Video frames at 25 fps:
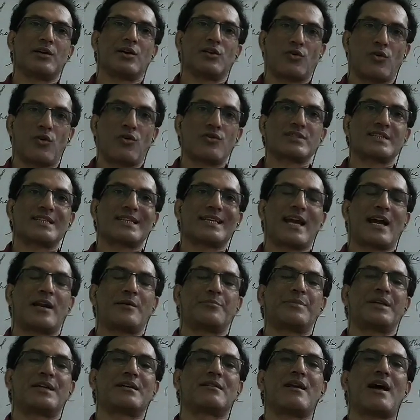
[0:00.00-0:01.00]
rocks
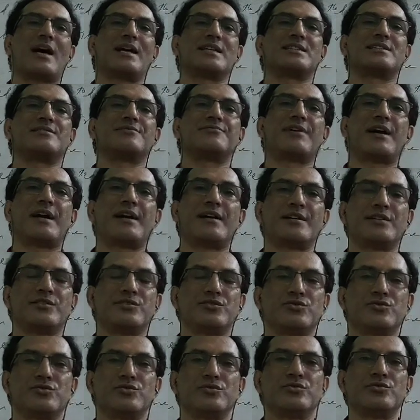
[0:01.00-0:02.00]
can be classified
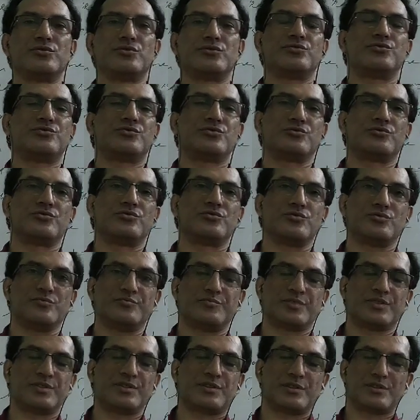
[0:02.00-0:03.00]
into 2
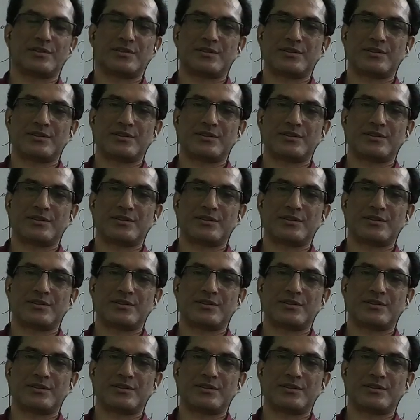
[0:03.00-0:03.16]
groups.